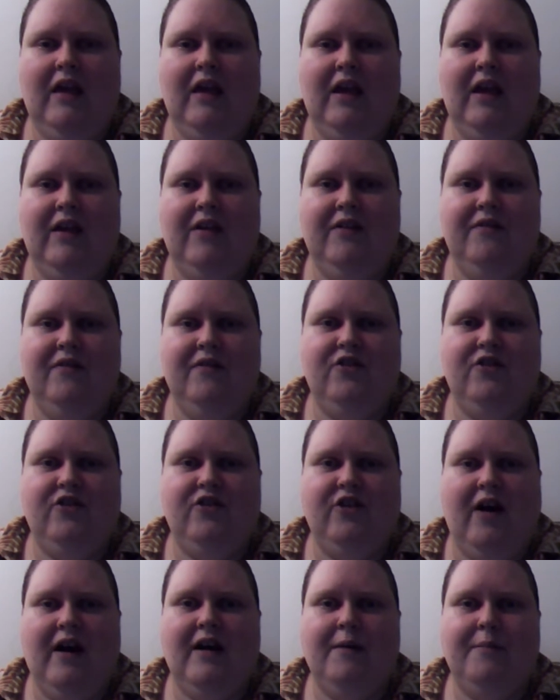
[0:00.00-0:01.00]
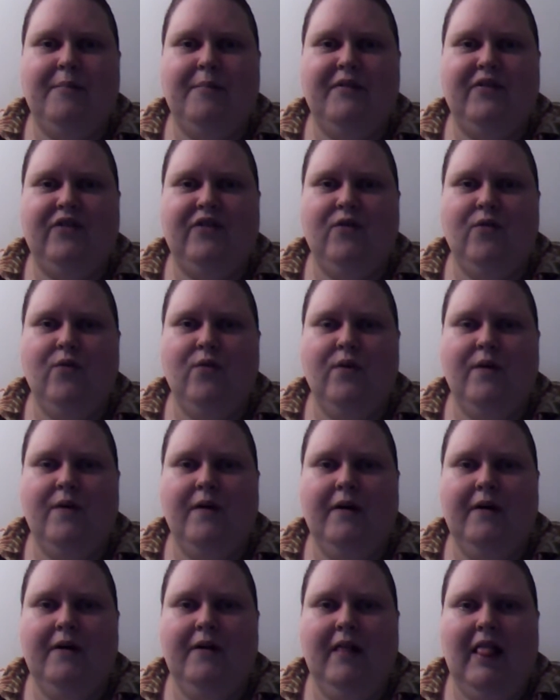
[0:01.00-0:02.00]
he shot up a
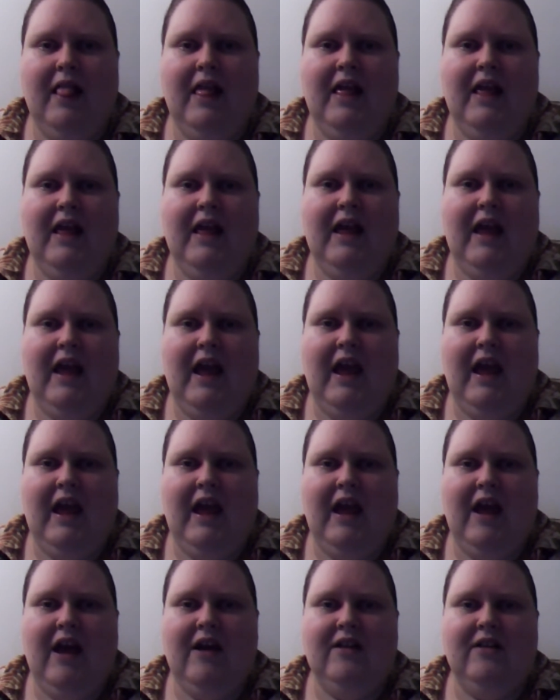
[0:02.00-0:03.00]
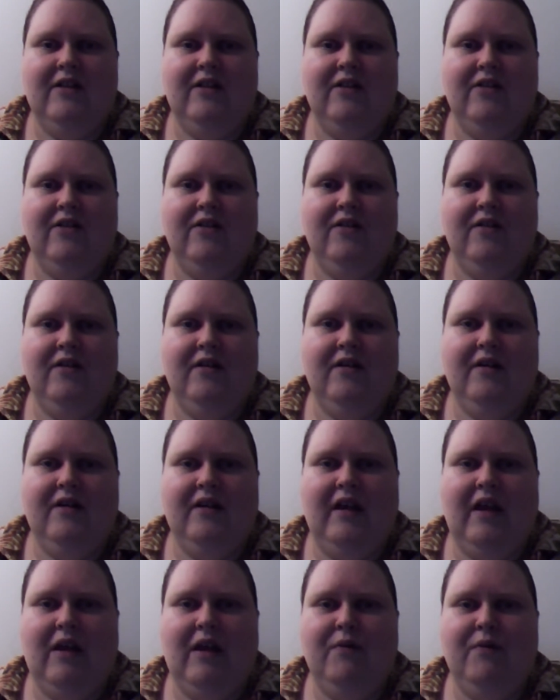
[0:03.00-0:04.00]
school and
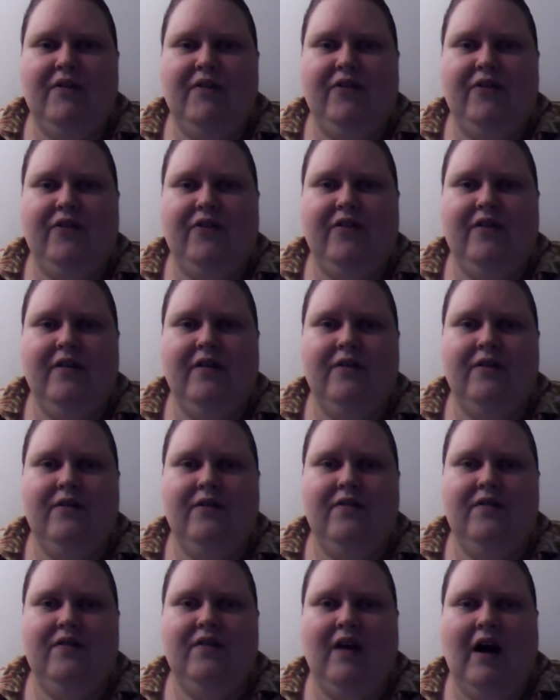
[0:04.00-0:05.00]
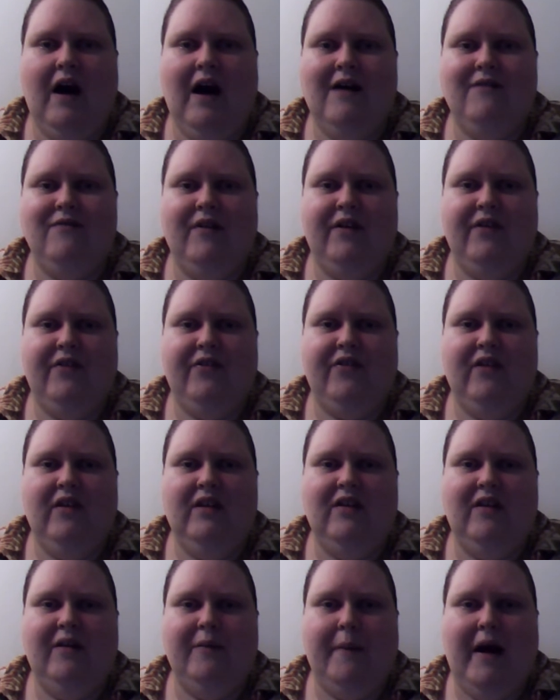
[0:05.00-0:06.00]
he was
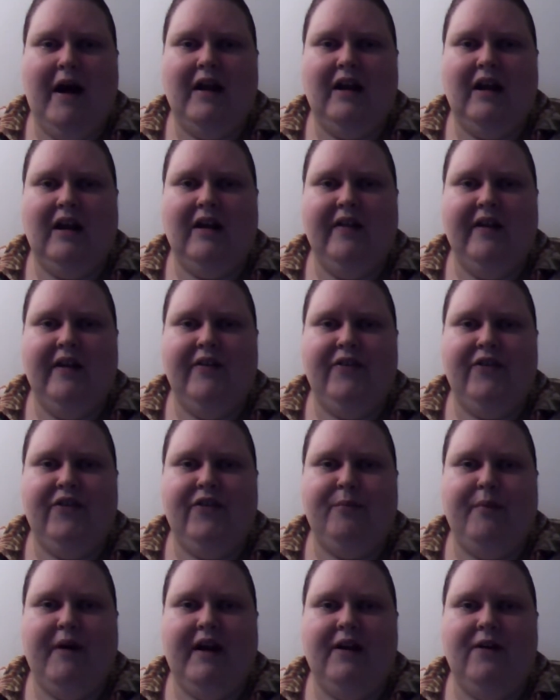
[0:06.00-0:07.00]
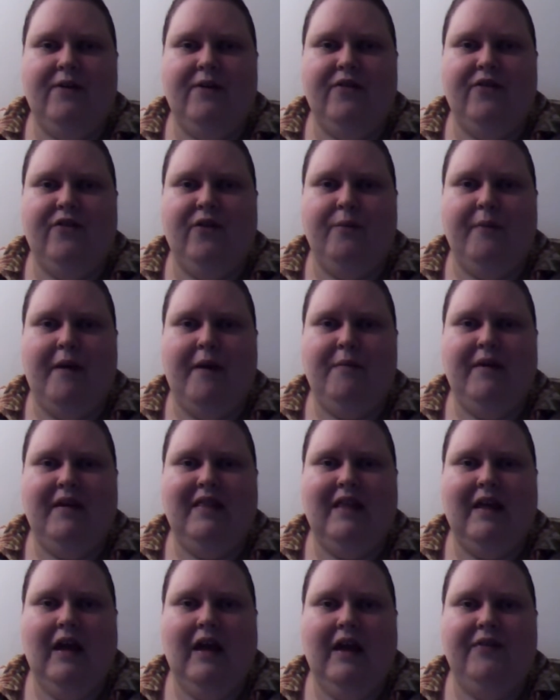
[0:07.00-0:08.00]
obviously demonically inspired. So
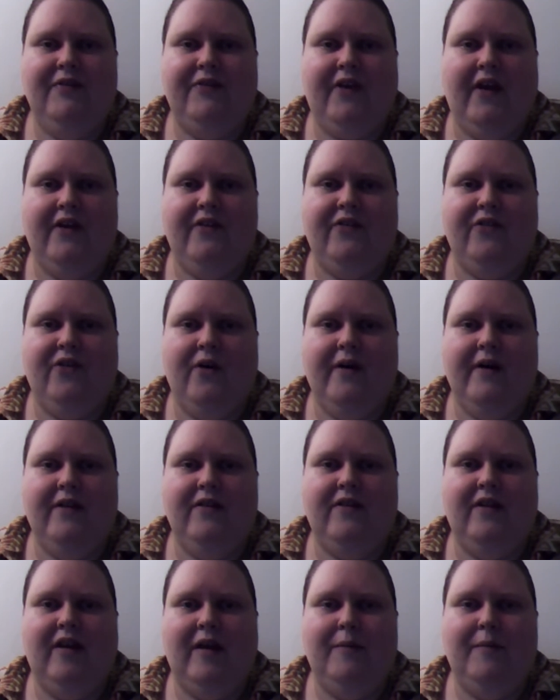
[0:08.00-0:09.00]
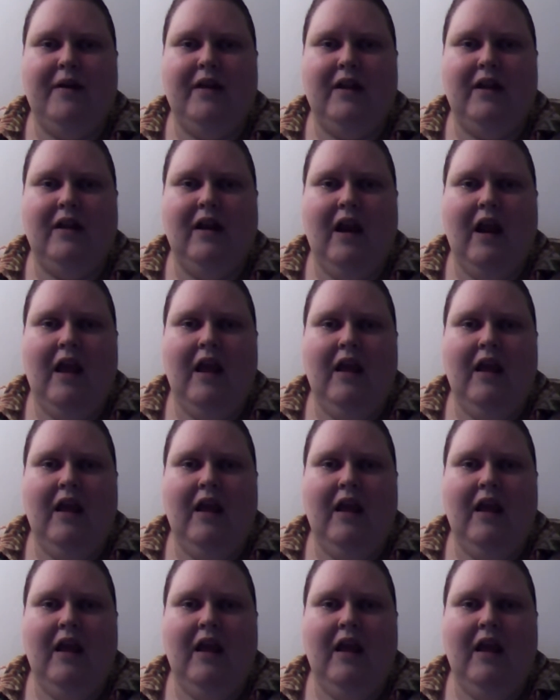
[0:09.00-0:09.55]
maybe the, hence I saw a demon